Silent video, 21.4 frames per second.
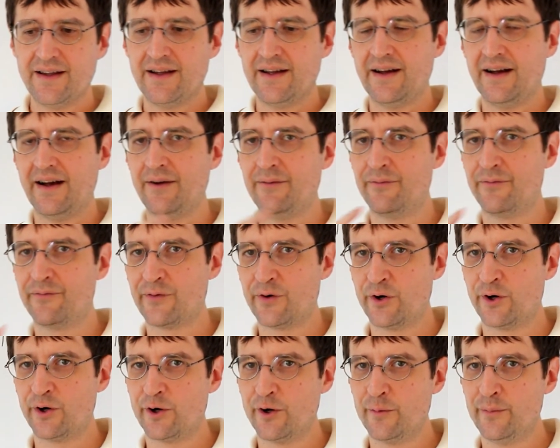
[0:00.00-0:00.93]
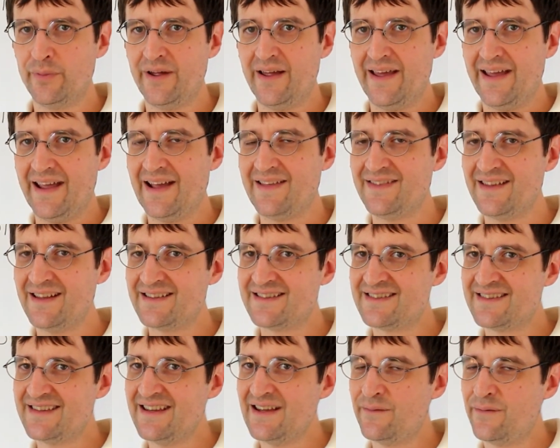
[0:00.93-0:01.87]
a verb, and then
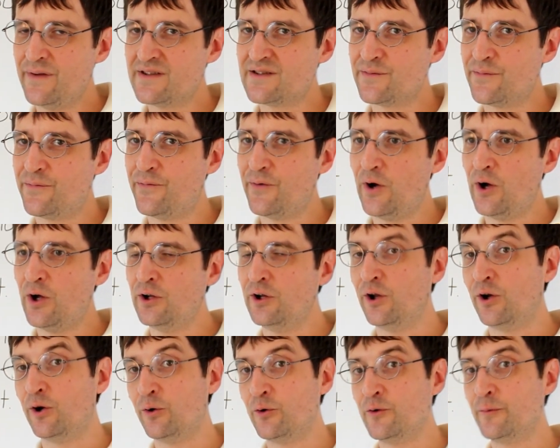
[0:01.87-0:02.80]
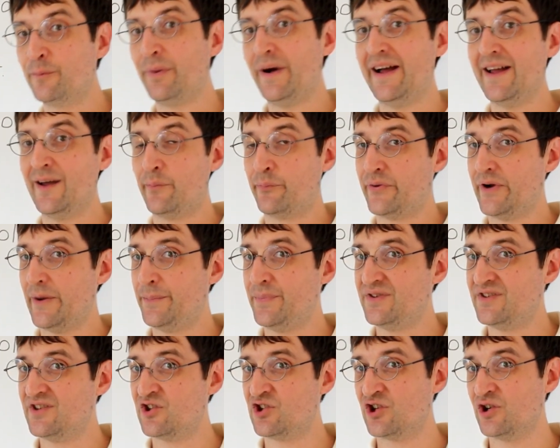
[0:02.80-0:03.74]
see if it's followed by a
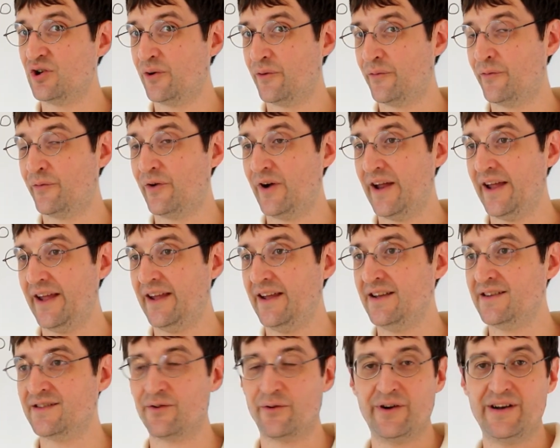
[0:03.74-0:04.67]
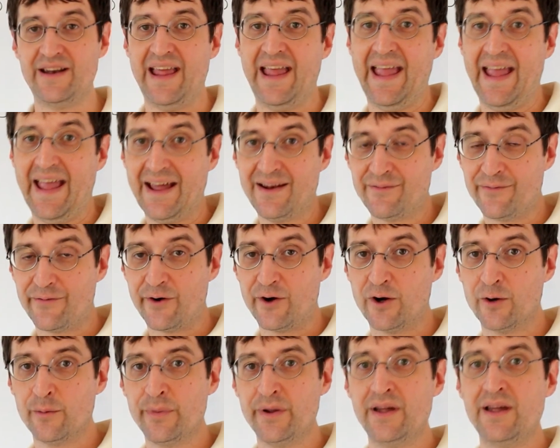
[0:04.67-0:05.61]
prepositional phrase or an
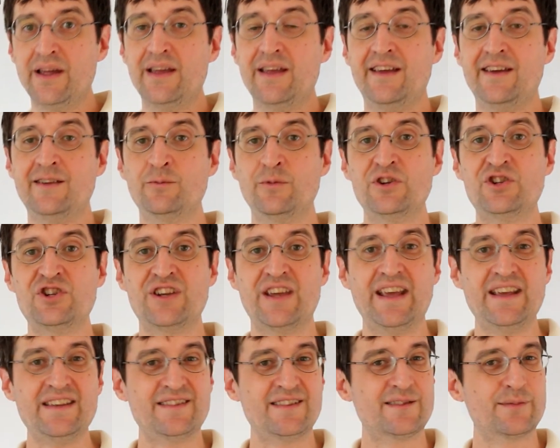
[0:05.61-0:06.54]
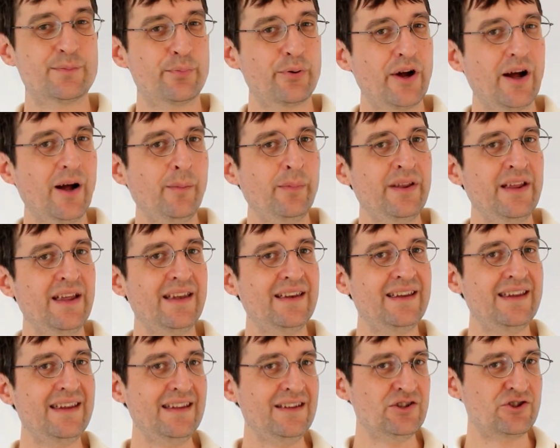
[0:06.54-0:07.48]
adverb, in which case it's probably
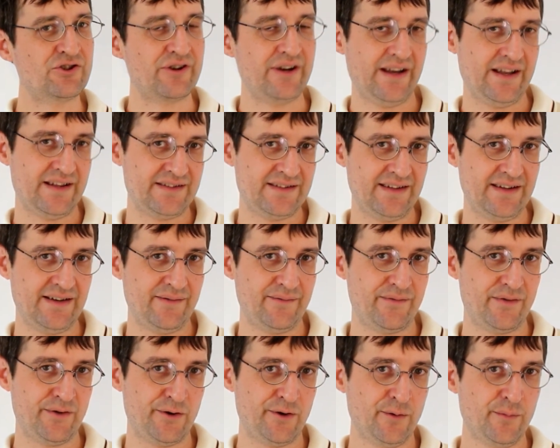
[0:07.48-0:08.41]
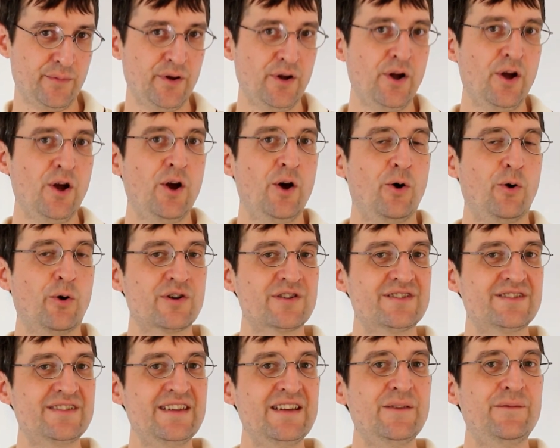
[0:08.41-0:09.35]
an intransitive verb, or
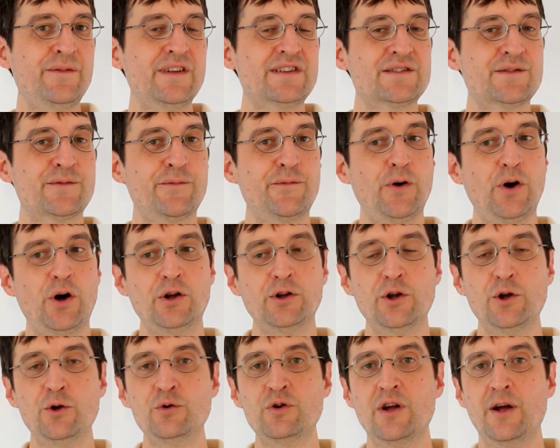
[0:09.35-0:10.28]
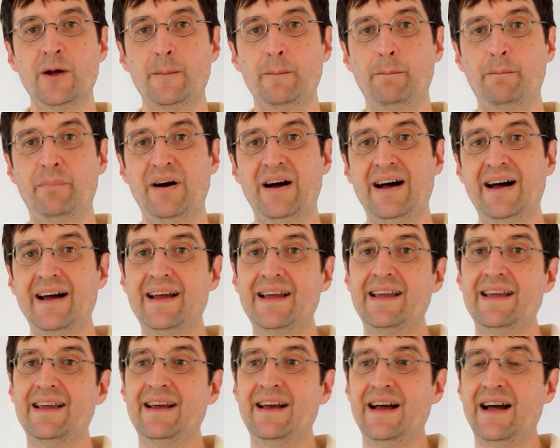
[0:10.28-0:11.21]
see if it's followed
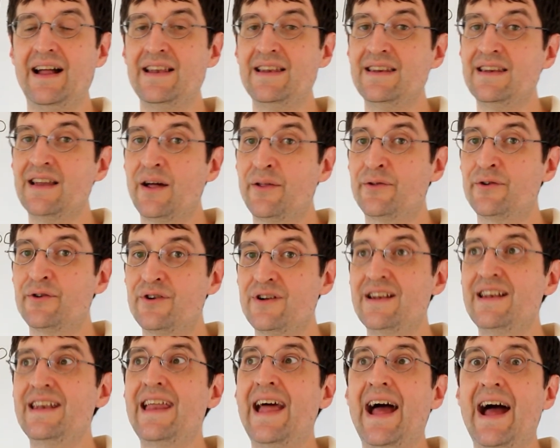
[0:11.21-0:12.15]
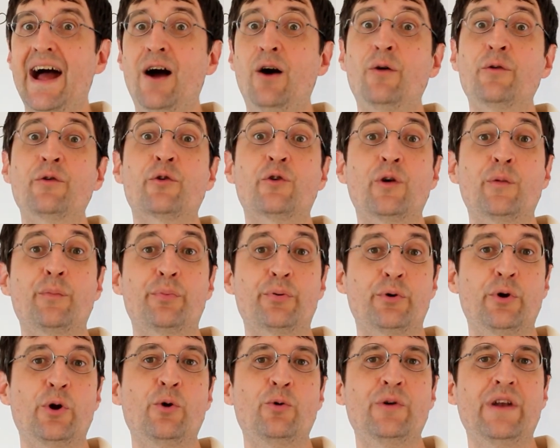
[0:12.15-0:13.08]
by another noun or a
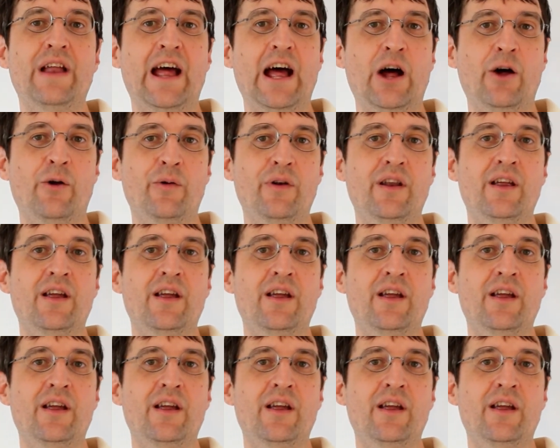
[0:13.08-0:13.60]
pronoun.